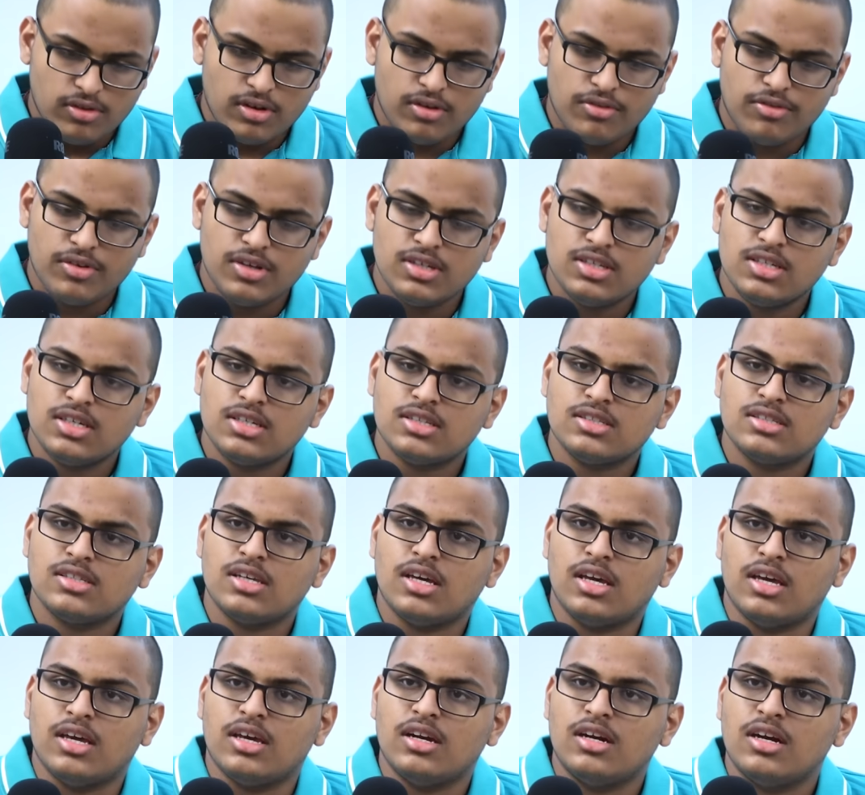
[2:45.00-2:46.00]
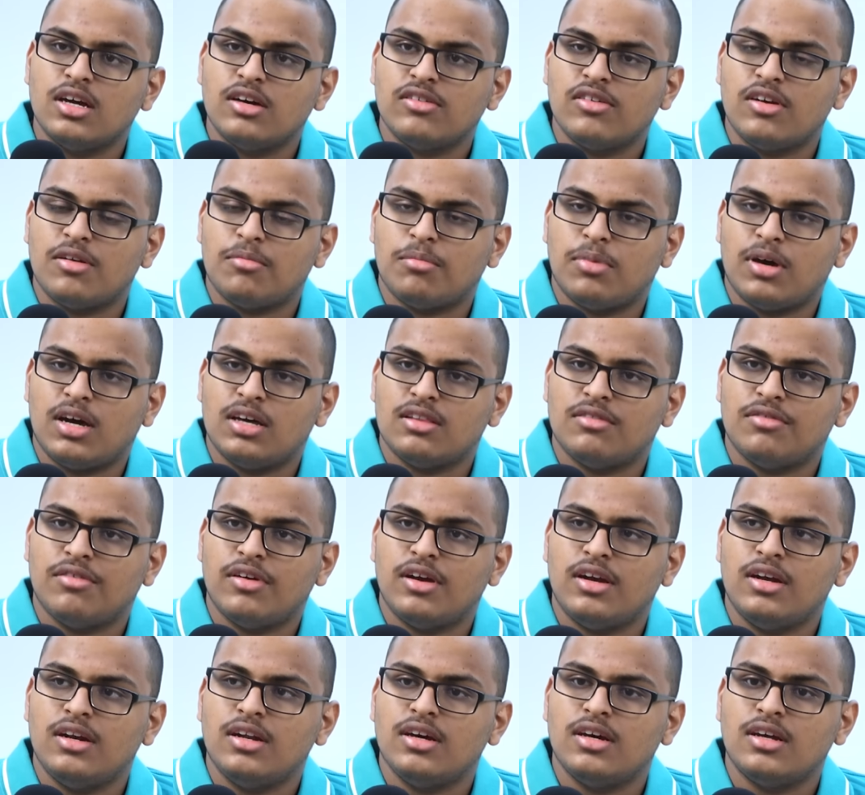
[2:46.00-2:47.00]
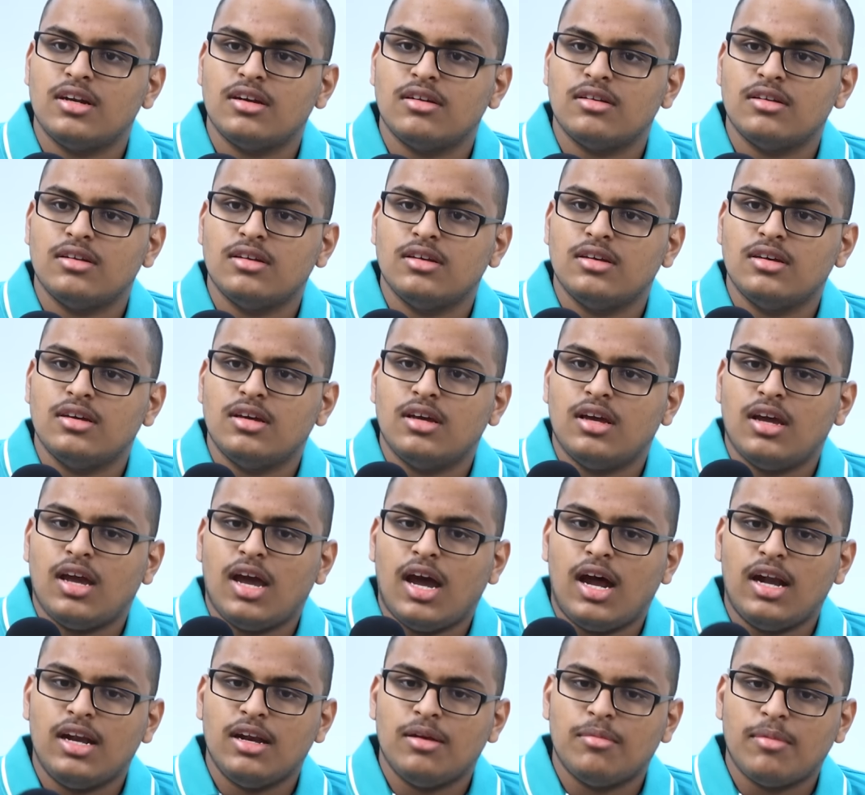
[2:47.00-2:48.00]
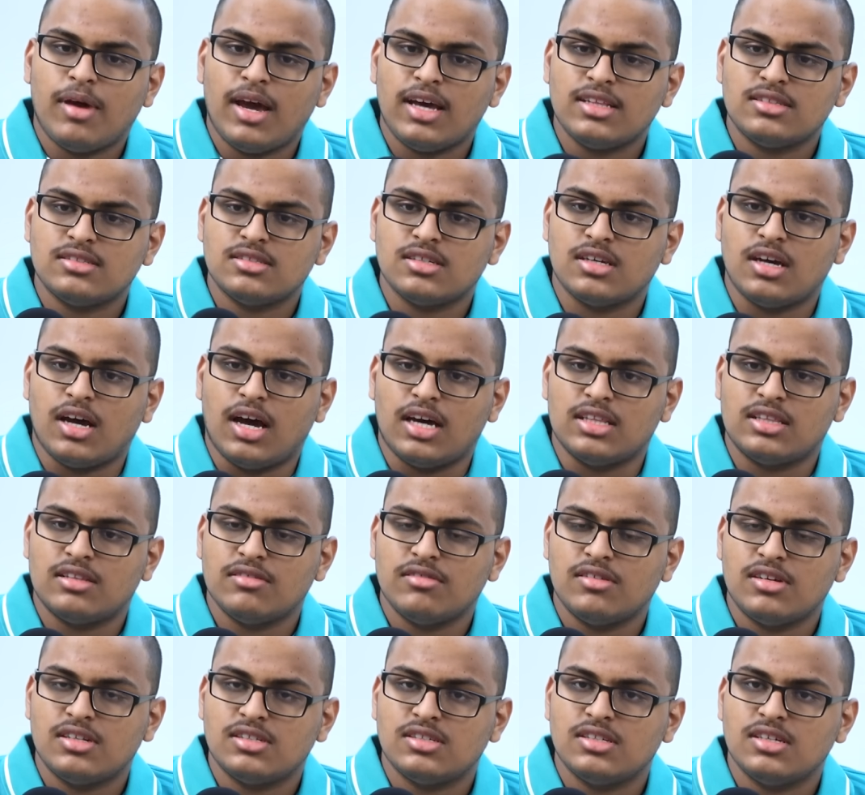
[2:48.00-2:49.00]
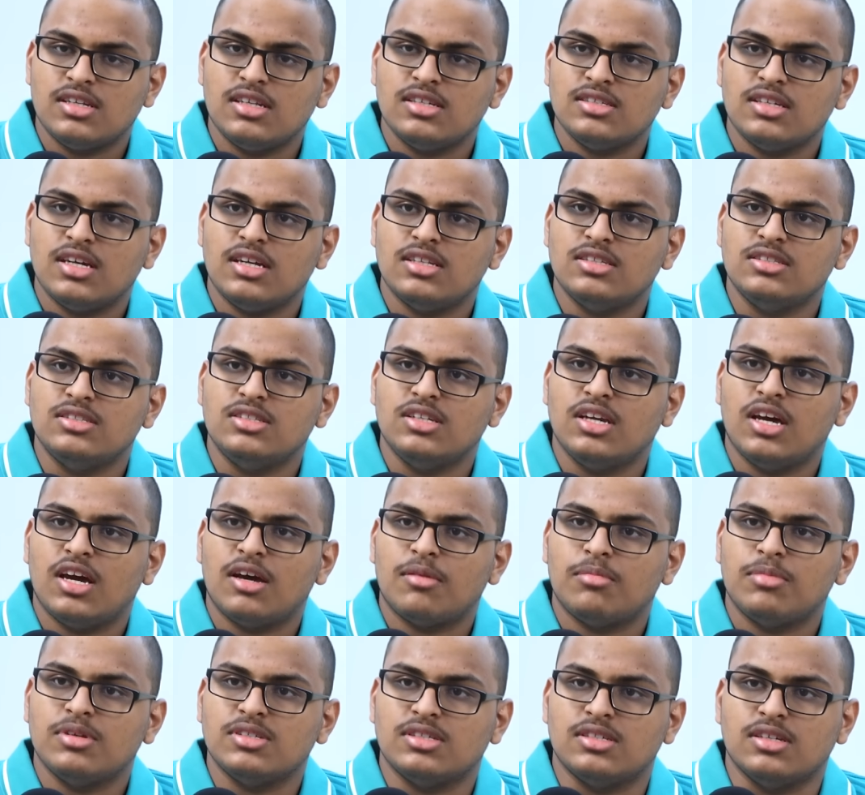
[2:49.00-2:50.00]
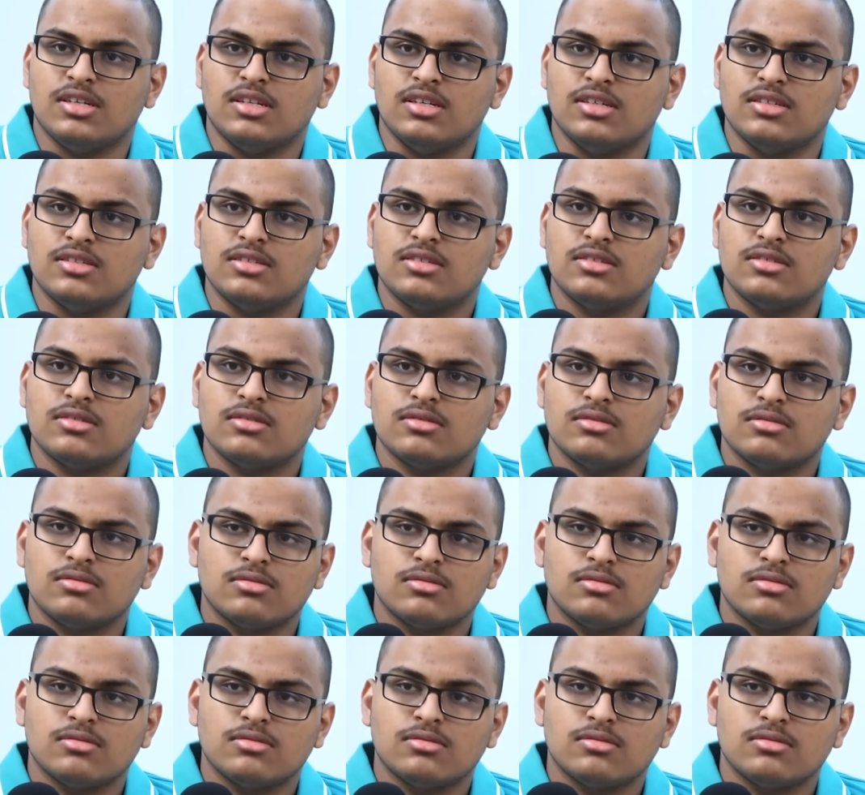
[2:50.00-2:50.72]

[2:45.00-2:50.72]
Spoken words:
For physics, Iridov and Pathfinder, and in maths, Ativir series and GRB series.